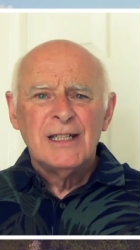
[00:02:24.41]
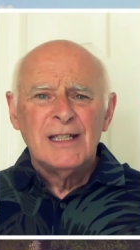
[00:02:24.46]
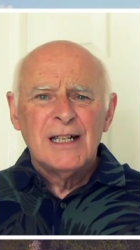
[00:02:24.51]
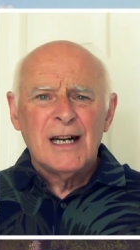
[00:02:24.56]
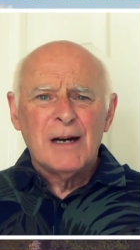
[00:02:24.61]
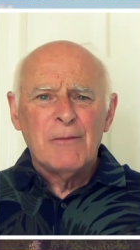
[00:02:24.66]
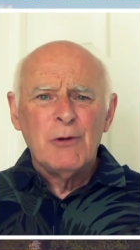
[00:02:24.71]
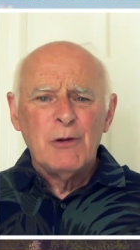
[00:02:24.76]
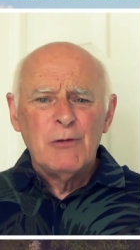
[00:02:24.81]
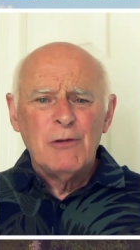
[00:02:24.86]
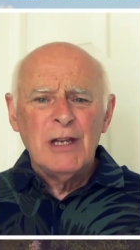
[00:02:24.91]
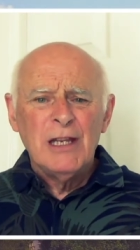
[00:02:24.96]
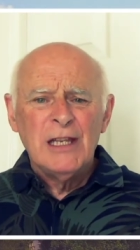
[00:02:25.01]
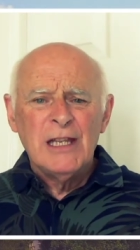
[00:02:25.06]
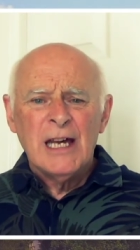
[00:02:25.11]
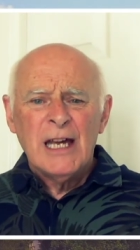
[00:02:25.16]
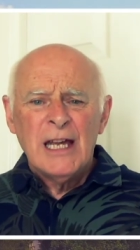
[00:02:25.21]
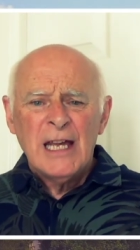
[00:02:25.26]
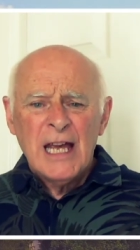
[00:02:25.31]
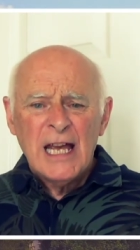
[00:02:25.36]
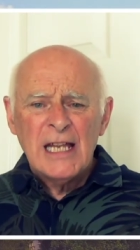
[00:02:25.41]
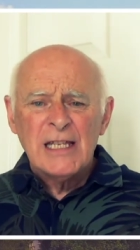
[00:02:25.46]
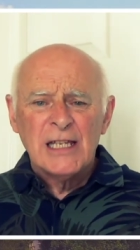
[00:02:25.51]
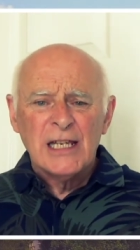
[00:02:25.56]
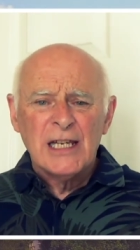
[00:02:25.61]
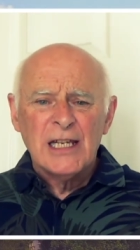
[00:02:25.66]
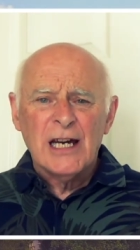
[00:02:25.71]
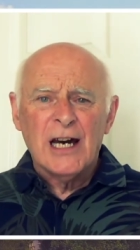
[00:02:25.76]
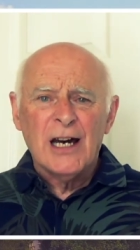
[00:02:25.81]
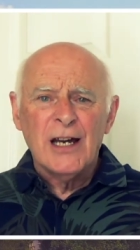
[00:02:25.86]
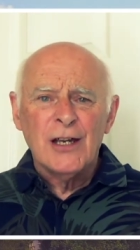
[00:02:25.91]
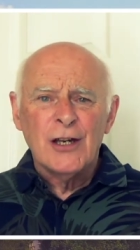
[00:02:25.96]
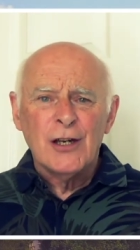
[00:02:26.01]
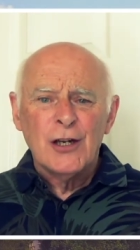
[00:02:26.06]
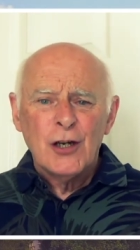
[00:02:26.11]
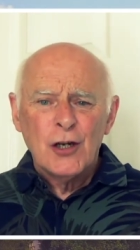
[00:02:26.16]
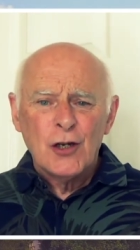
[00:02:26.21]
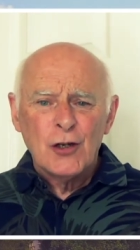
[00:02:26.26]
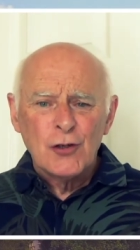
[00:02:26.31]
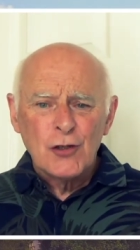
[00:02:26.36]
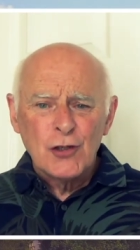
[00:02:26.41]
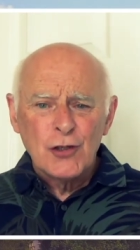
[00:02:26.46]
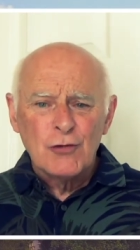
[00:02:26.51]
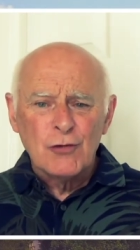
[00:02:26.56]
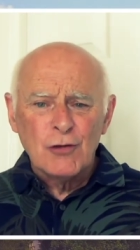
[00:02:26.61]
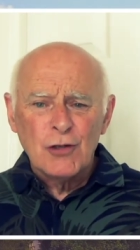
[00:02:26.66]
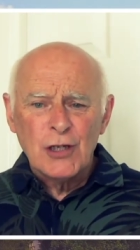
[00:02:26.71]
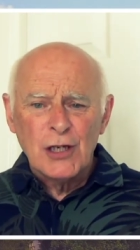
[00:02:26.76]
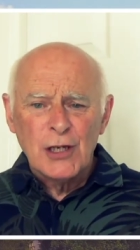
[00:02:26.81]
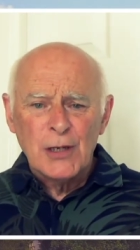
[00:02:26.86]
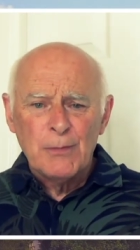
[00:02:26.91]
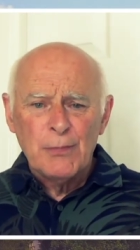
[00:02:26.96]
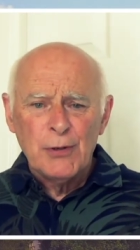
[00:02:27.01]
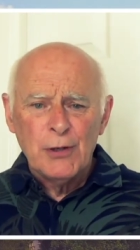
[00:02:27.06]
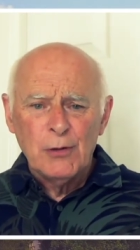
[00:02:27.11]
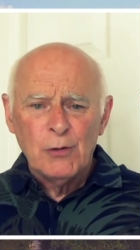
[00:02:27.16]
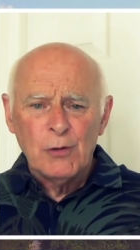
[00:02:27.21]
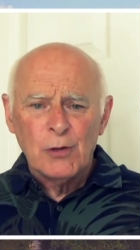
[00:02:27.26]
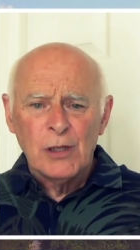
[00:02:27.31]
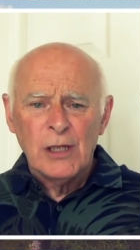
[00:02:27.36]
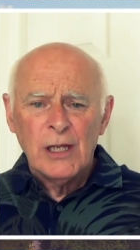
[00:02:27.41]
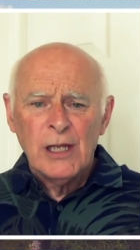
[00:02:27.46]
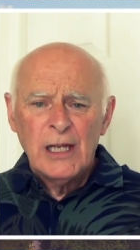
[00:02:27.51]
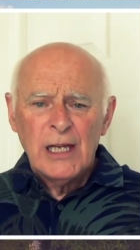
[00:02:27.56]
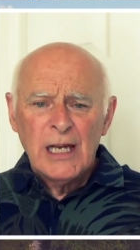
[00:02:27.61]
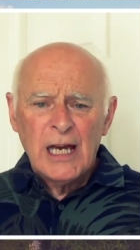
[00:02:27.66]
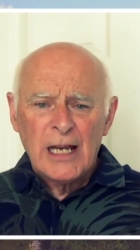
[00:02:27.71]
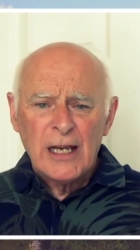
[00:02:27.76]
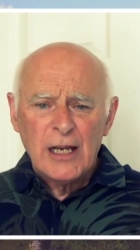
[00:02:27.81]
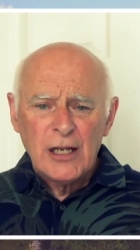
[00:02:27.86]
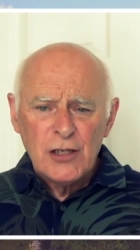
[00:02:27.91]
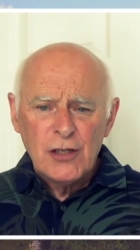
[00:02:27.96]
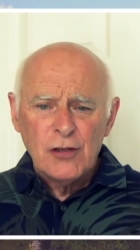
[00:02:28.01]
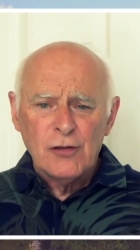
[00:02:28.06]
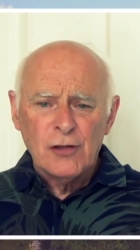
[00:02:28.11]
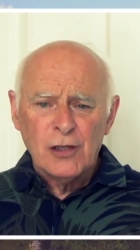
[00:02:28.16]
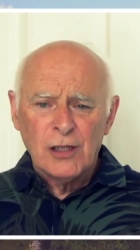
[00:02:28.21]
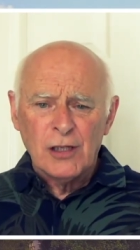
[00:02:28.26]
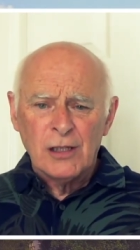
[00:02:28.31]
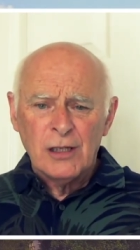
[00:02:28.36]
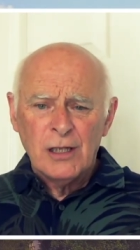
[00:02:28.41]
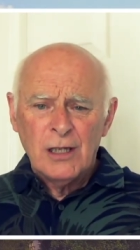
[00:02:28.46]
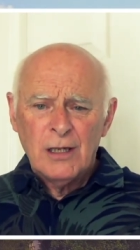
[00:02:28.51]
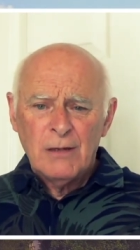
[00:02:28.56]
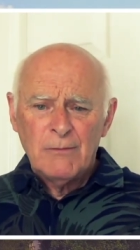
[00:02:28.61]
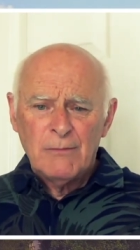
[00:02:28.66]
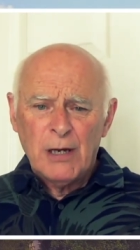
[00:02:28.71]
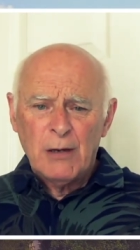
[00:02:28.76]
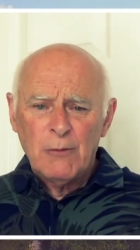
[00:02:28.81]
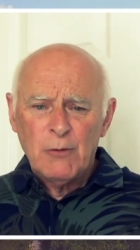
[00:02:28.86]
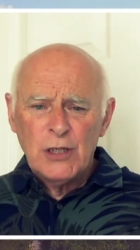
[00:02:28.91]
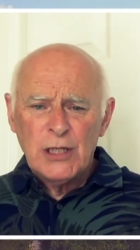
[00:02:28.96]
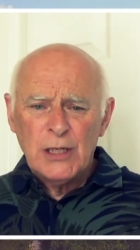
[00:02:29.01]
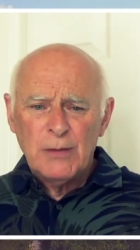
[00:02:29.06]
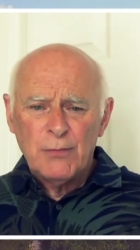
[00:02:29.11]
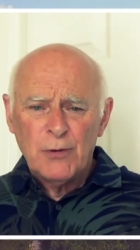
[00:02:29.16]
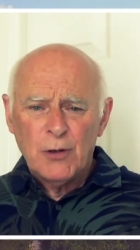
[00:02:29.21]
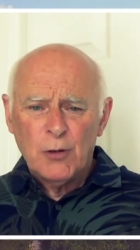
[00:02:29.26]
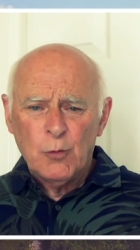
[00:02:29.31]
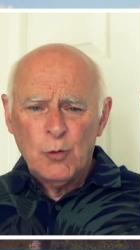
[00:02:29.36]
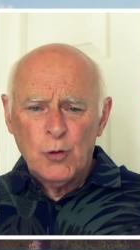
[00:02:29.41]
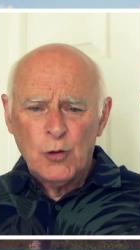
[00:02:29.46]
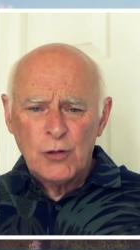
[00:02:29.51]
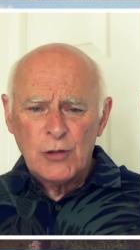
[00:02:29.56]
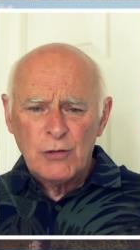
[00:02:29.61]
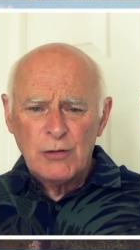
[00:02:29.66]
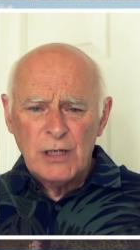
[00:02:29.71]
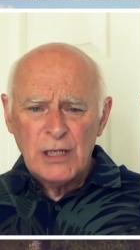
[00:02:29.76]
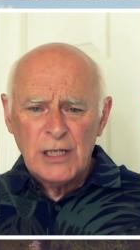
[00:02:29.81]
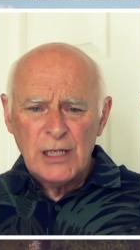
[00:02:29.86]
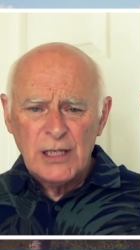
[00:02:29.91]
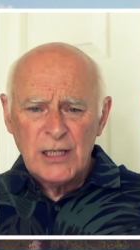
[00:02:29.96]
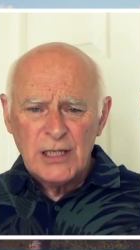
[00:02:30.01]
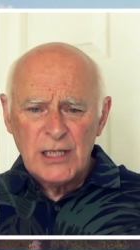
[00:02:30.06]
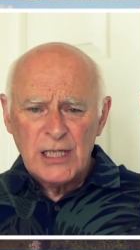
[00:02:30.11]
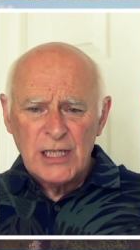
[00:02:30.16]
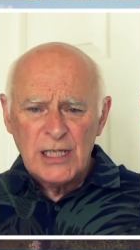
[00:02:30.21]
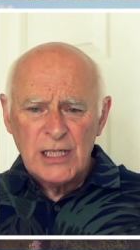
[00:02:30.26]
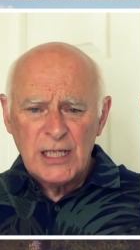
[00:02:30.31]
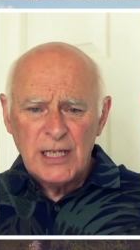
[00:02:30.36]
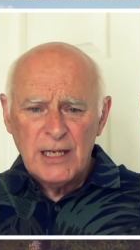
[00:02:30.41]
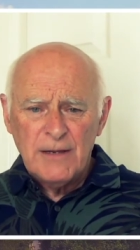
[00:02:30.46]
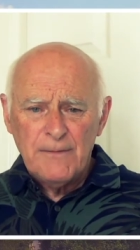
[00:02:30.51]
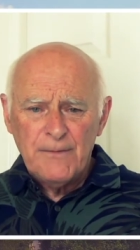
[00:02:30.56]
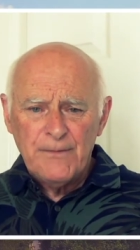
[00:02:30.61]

And we read that Hezekiah constructed a pool and a tunnel by which he brought water into the city.